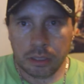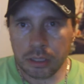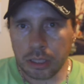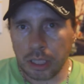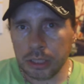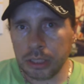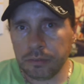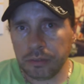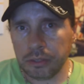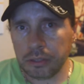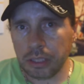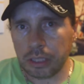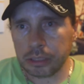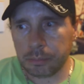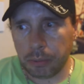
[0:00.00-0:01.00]
Got these video
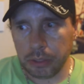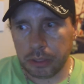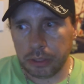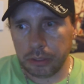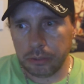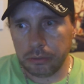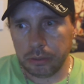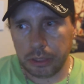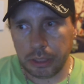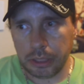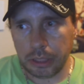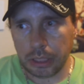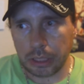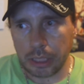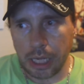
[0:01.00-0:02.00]
logs put to
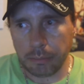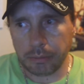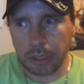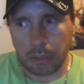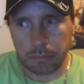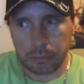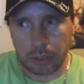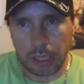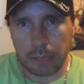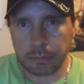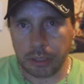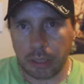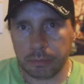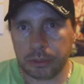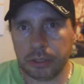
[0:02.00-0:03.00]
the laptop, and the
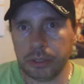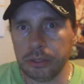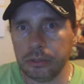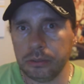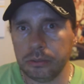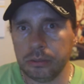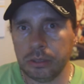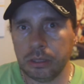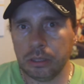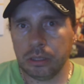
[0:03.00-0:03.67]
laptop to